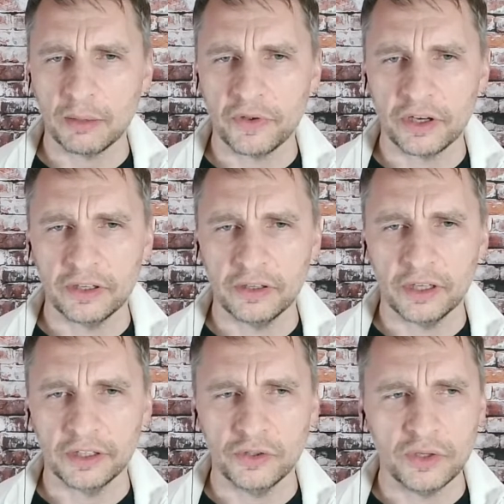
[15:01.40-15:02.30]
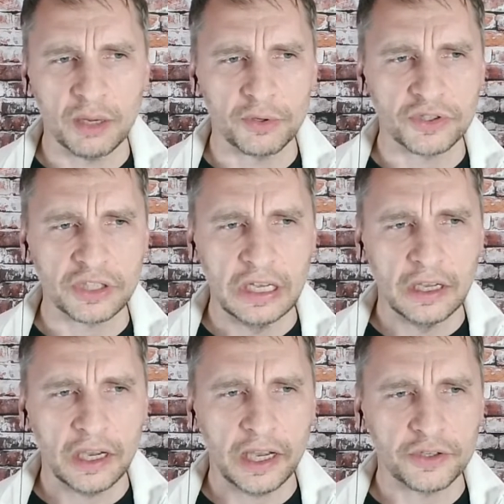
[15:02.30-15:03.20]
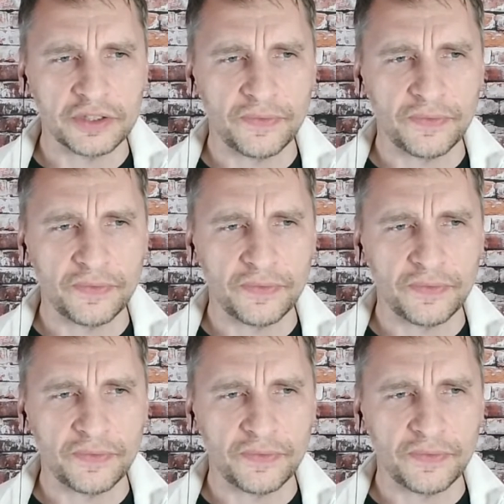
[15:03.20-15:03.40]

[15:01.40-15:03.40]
their new neighbors, others